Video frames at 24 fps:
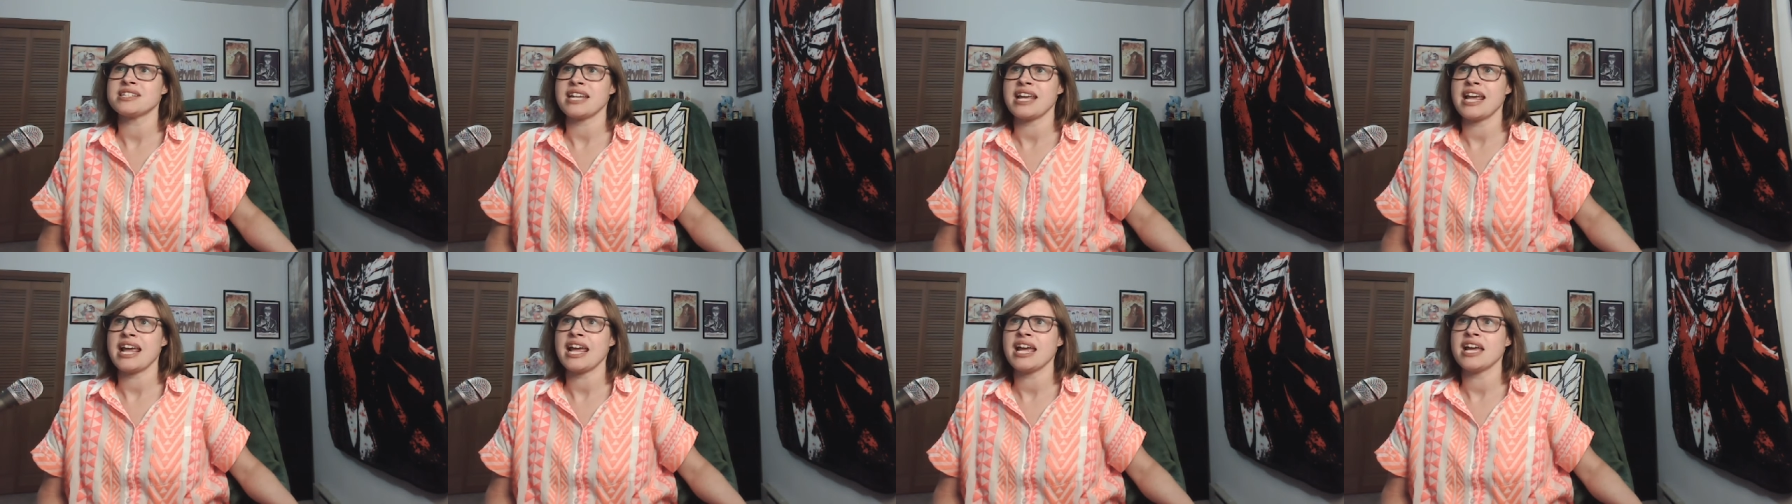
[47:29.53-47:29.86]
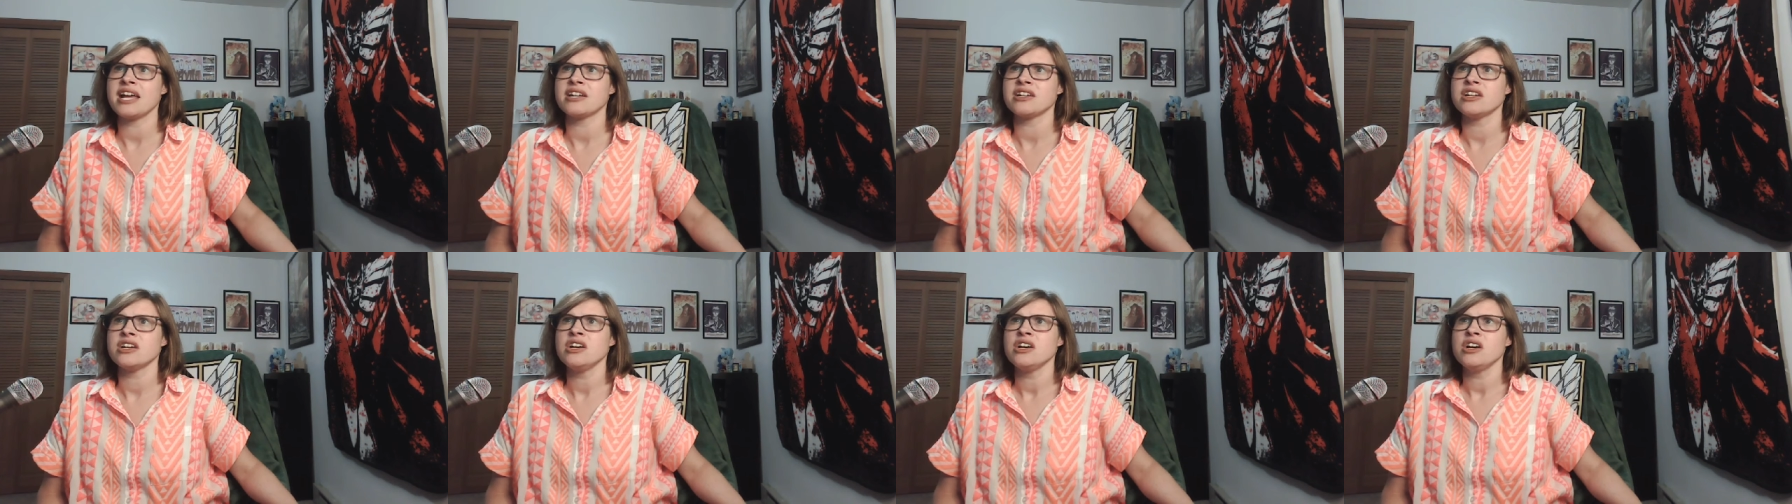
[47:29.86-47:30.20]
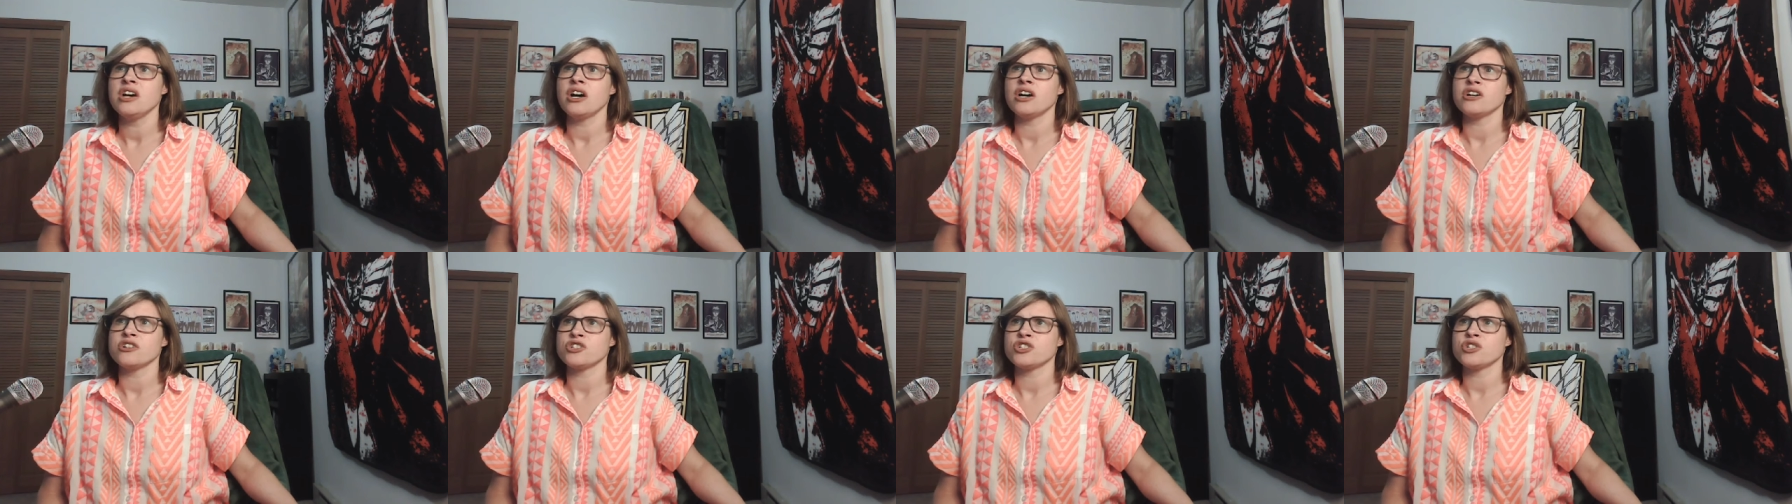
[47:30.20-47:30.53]
a hand
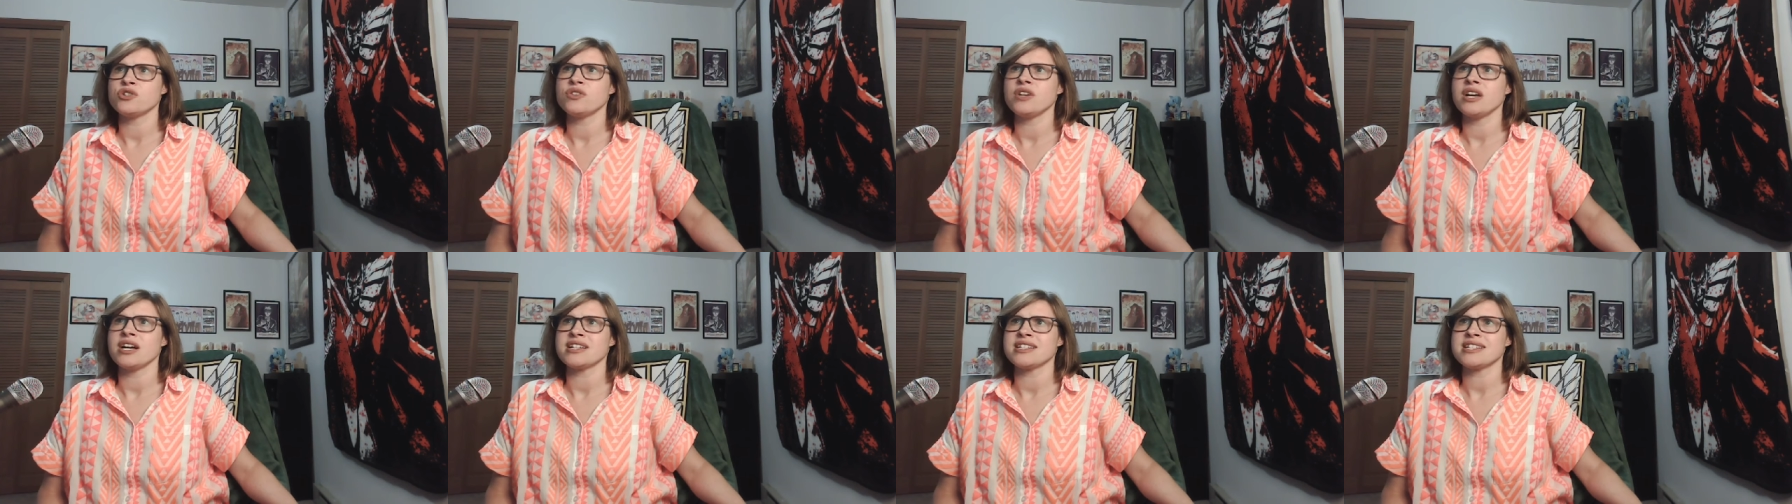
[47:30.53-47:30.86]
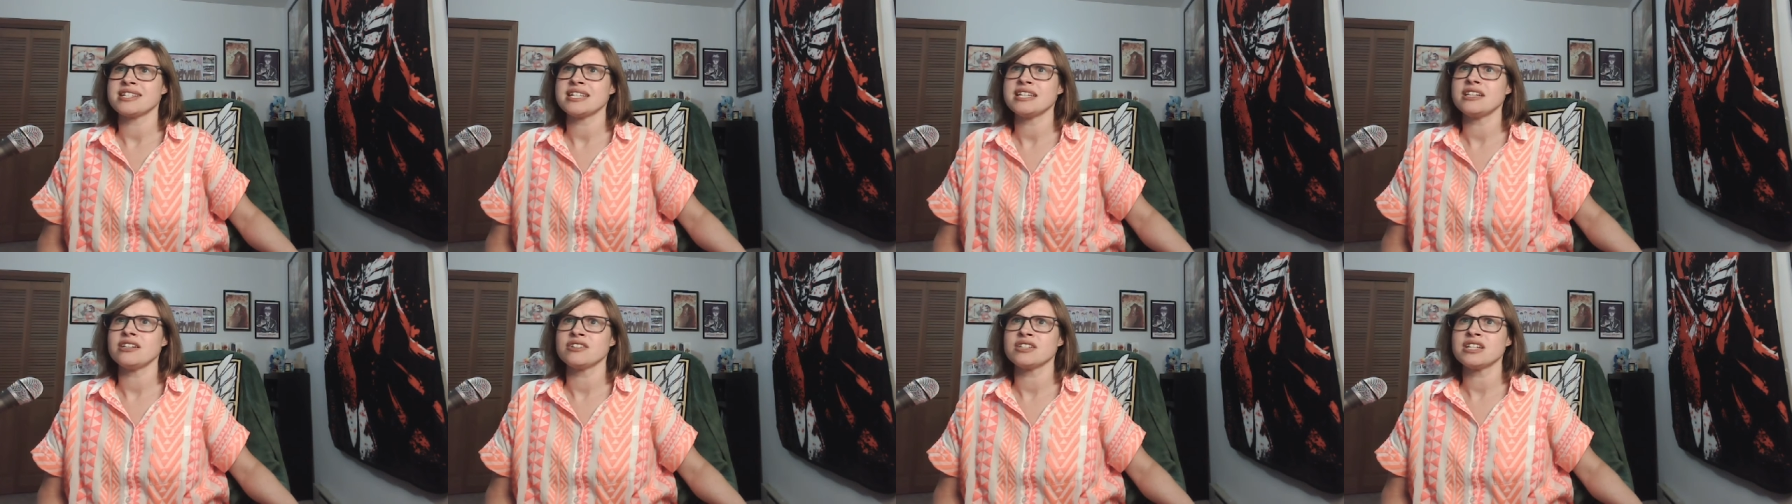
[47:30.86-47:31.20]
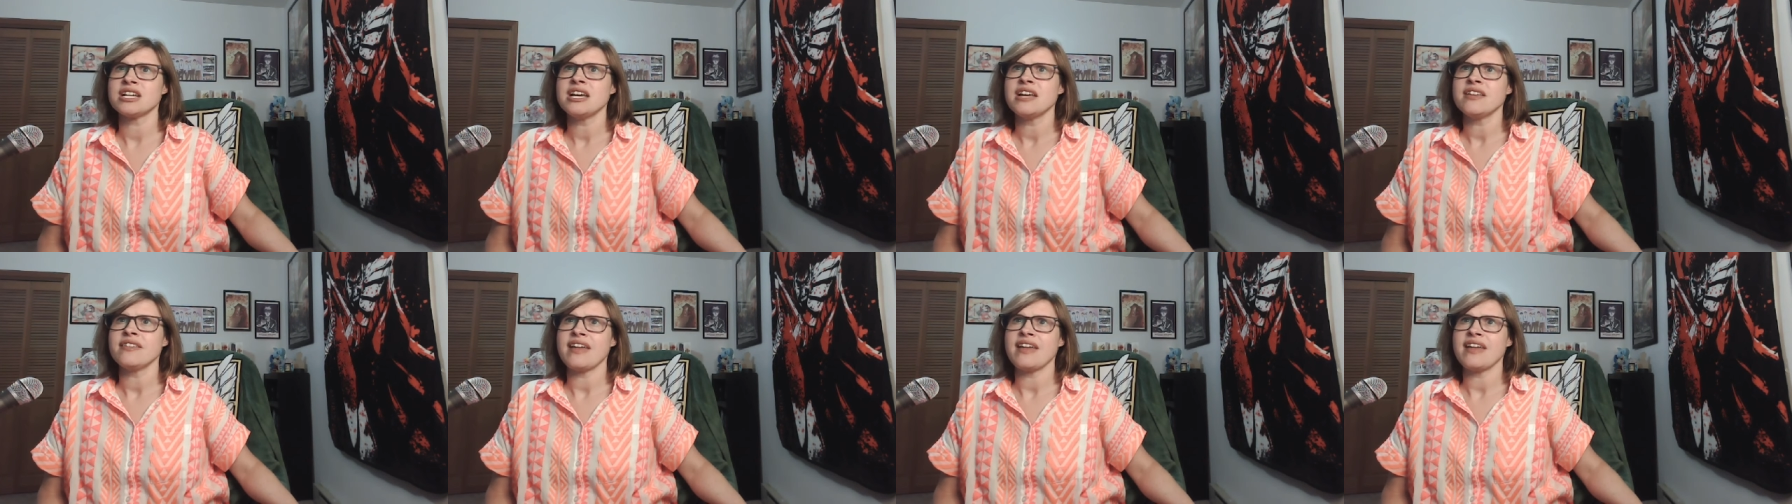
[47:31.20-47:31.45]
on Xiuya's hilt,